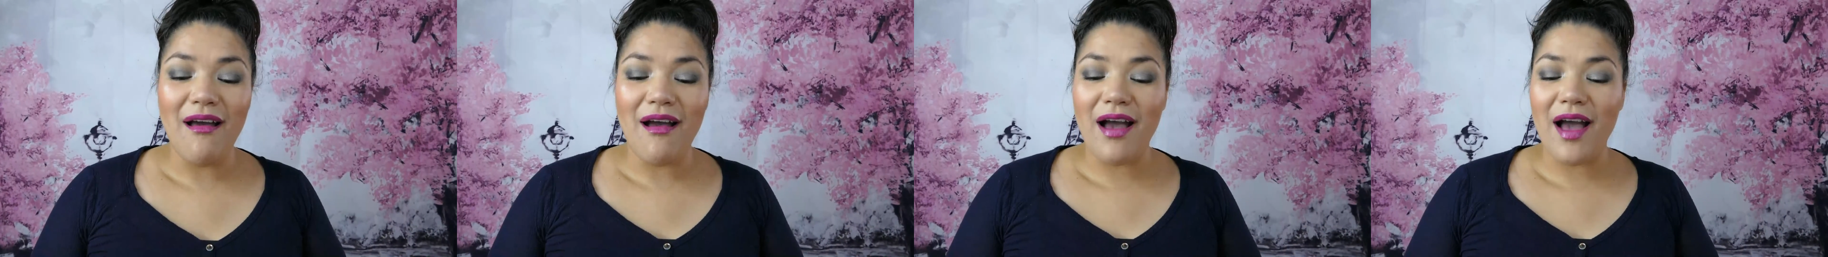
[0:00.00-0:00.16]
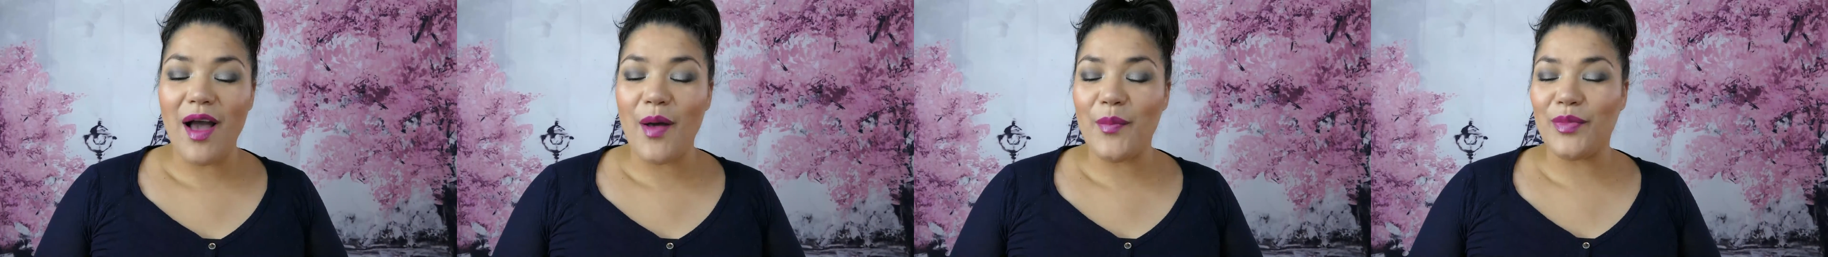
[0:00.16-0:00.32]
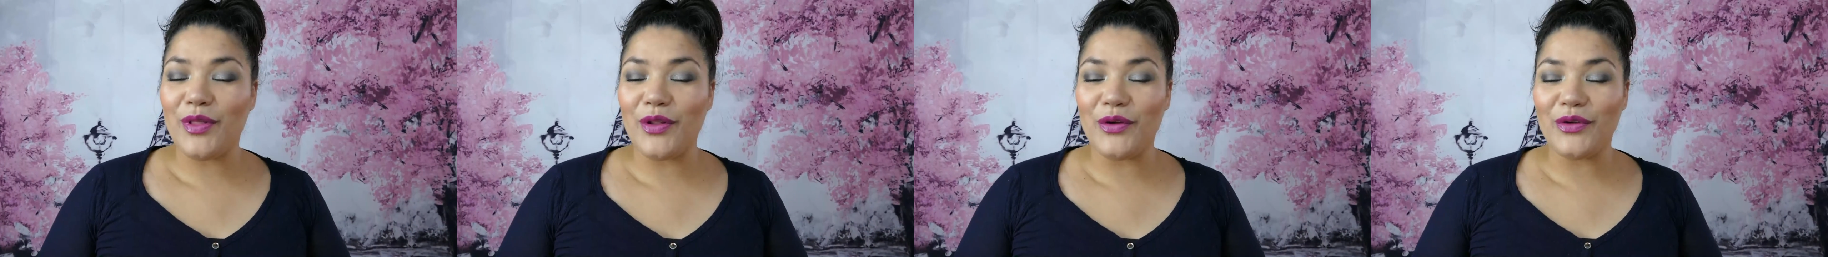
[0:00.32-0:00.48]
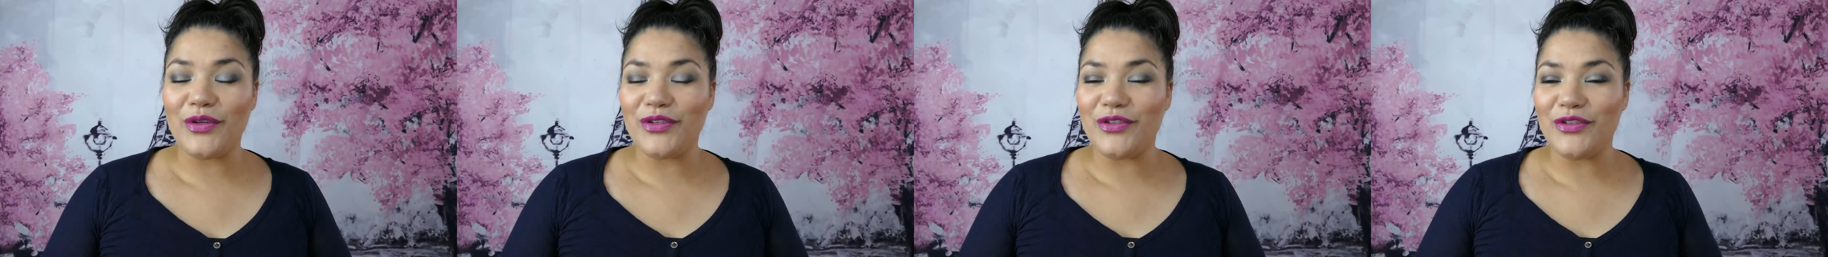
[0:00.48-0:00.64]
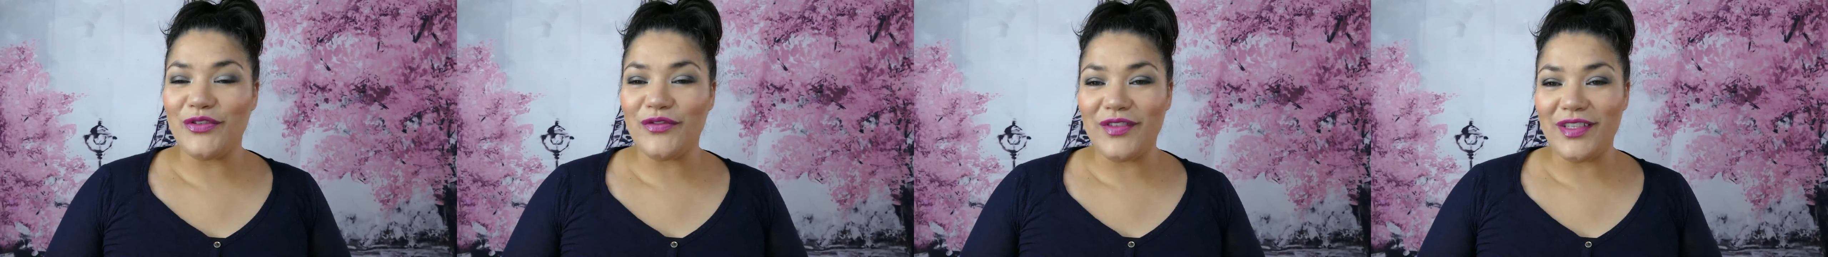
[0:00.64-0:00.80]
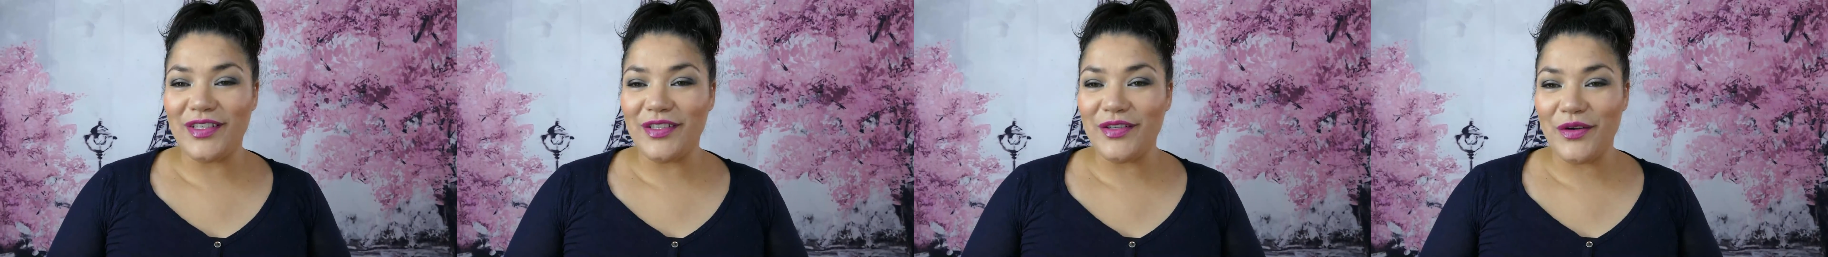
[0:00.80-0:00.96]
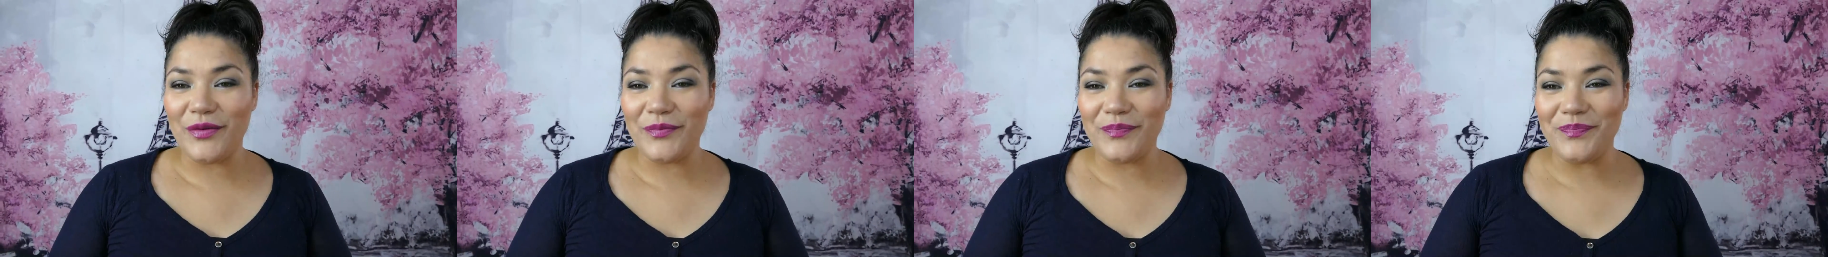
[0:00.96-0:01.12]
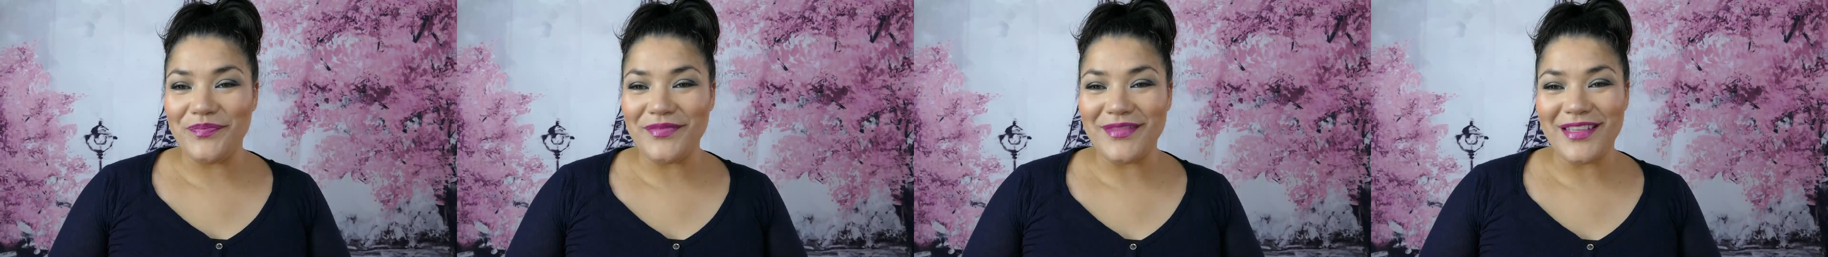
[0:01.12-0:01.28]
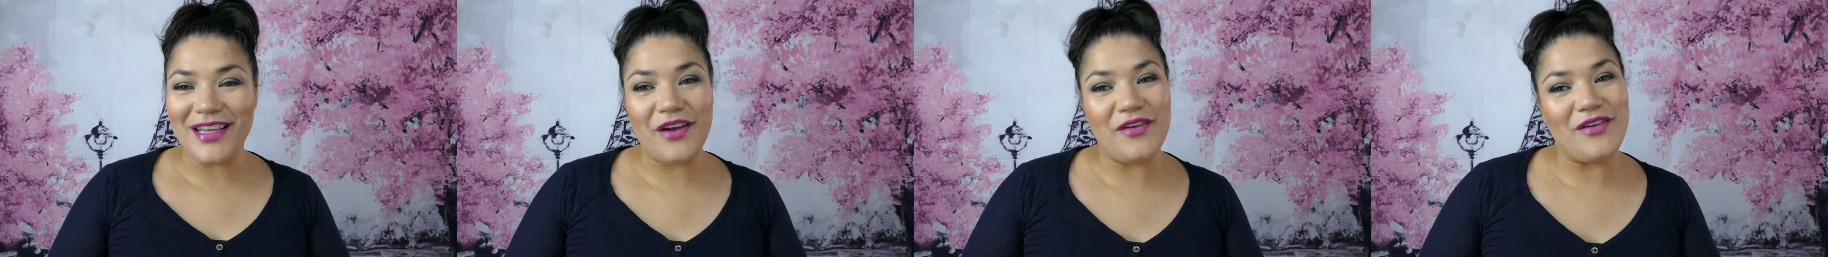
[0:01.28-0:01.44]
upload a new video.
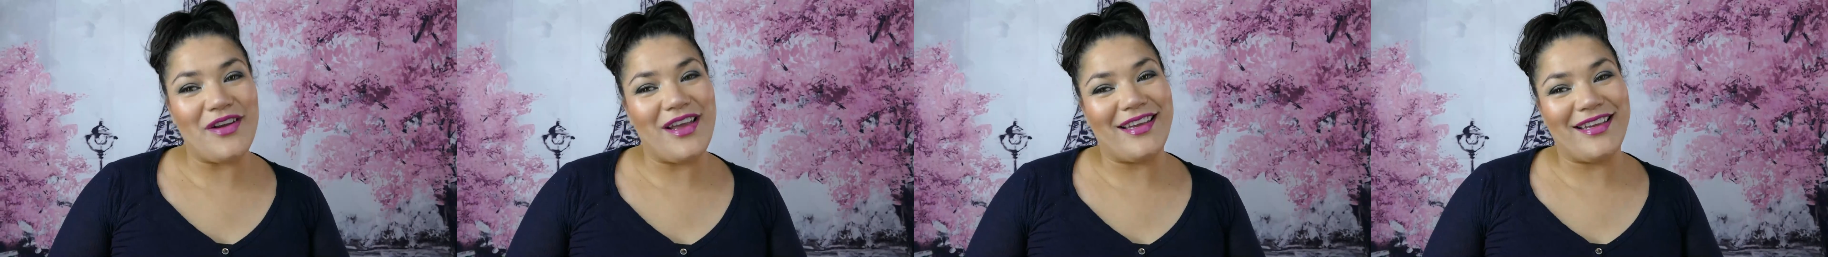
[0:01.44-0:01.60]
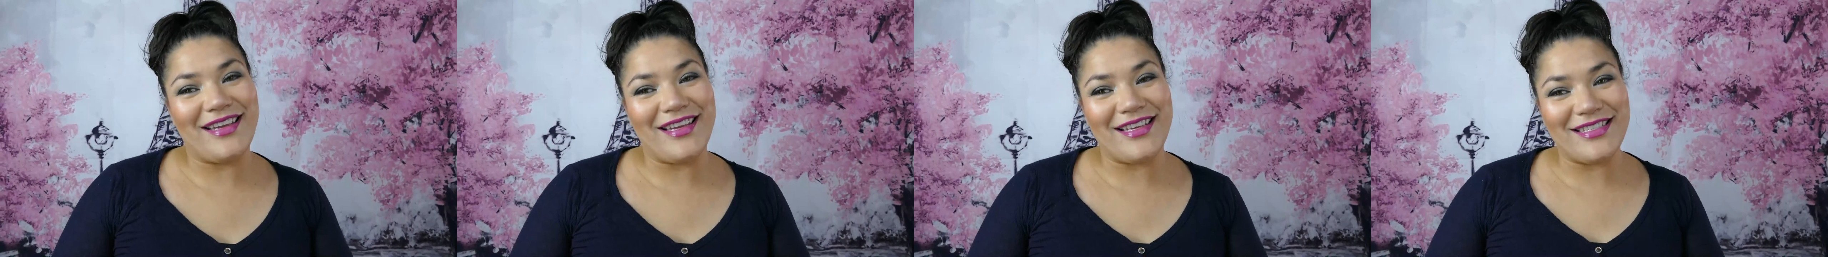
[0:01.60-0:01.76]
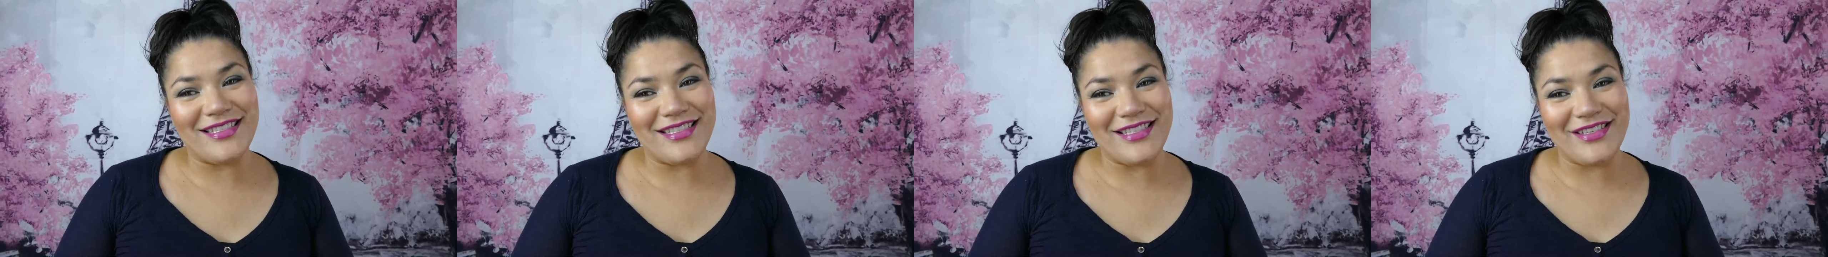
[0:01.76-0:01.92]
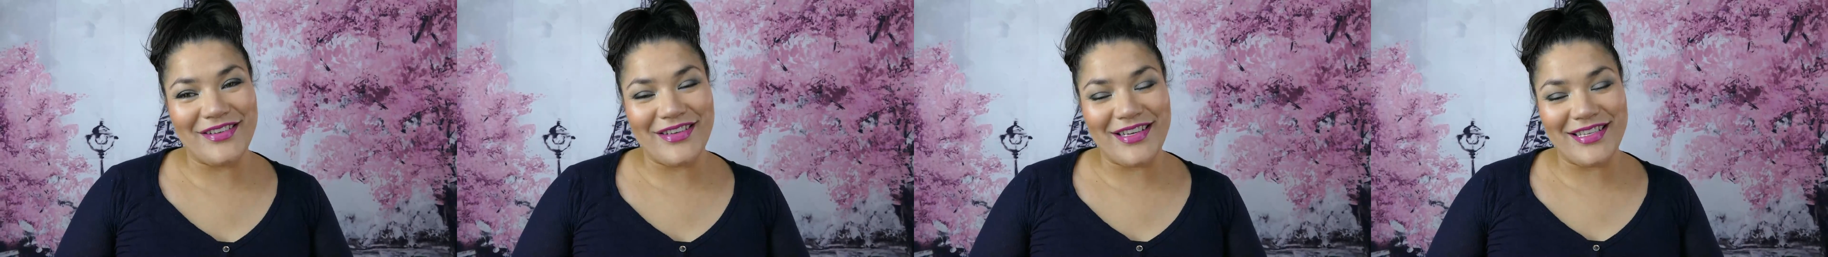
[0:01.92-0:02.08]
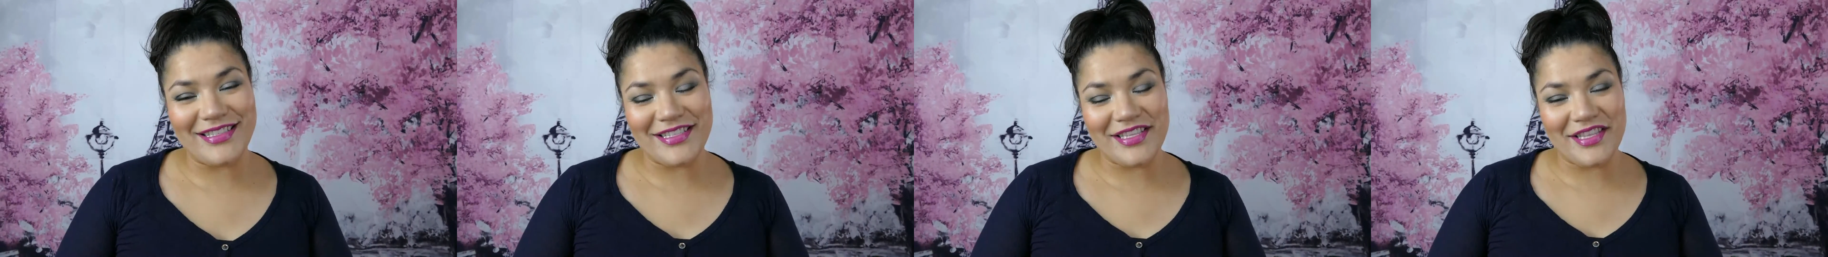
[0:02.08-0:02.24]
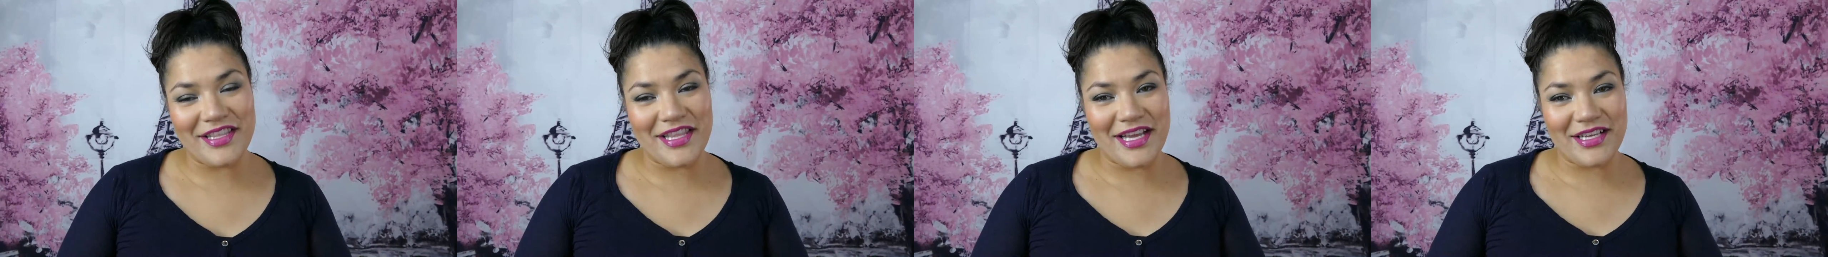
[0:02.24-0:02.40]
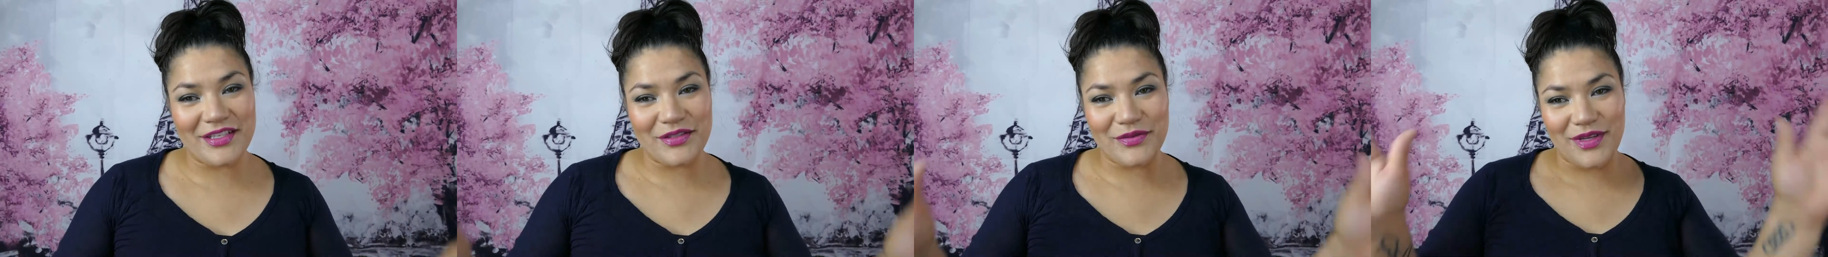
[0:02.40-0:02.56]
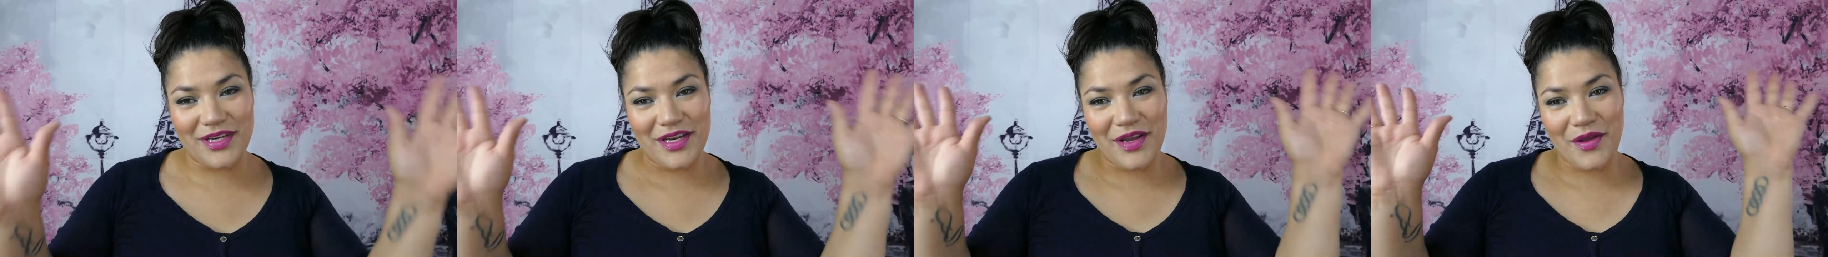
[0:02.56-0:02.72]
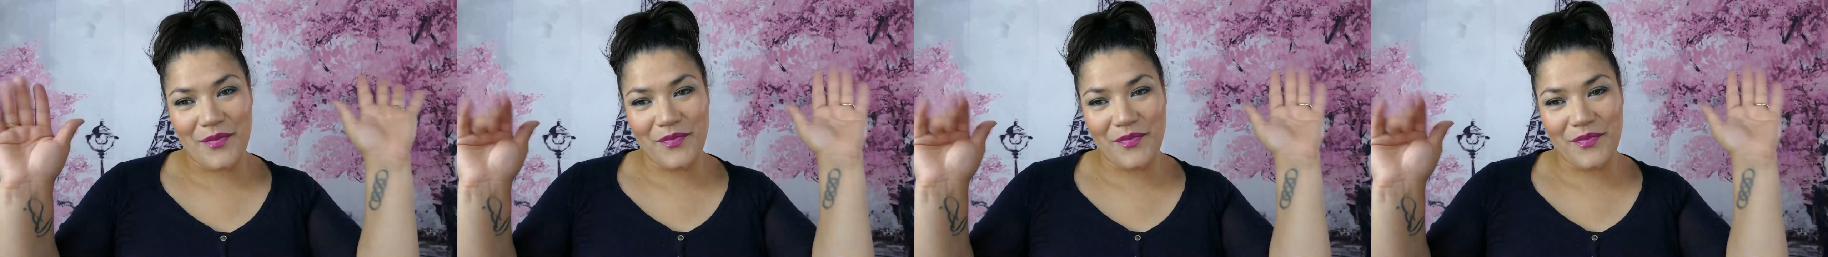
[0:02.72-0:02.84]
Alright guys, see you guys in the next one.